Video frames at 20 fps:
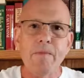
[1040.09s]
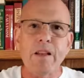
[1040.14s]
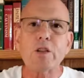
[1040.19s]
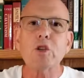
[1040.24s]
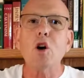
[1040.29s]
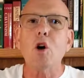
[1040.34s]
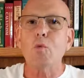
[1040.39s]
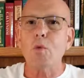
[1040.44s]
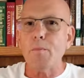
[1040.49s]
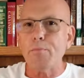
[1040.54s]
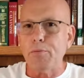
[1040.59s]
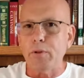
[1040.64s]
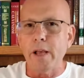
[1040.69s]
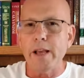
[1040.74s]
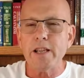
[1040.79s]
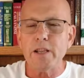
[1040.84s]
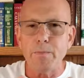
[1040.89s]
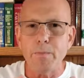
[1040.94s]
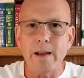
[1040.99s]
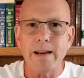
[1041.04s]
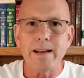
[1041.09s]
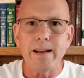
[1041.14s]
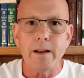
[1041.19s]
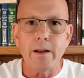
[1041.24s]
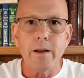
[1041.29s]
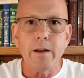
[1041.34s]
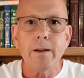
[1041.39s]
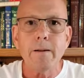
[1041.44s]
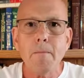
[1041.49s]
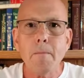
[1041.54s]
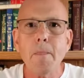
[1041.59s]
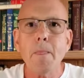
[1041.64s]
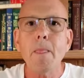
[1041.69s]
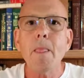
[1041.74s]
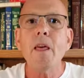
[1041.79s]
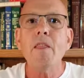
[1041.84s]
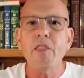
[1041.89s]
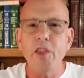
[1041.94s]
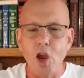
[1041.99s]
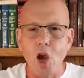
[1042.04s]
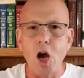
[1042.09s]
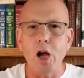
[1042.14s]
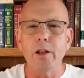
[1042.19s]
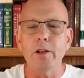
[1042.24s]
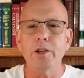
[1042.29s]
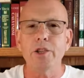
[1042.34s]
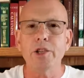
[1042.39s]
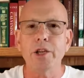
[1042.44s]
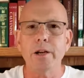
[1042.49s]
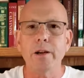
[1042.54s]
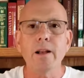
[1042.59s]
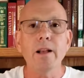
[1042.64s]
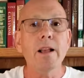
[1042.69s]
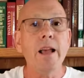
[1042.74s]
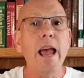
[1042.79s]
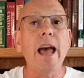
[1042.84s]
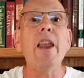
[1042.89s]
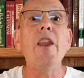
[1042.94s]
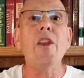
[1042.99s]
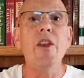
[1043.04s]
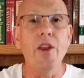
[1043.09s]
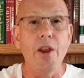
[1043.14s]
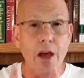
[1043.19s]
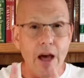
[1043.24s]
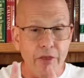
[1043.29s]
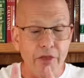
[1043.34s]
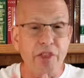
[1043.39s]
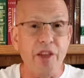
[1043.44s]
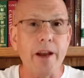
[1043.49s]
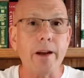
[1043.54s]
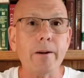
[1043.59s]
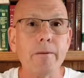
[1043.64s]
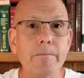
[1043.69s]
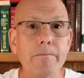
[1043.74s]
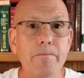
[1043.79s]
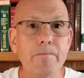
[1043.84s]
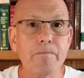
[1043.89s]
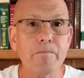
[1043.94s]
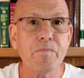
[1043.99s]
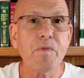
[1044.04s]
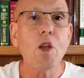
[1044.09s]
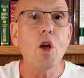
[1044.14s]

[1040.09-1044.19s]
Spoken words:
That's called replacement theology. And nothing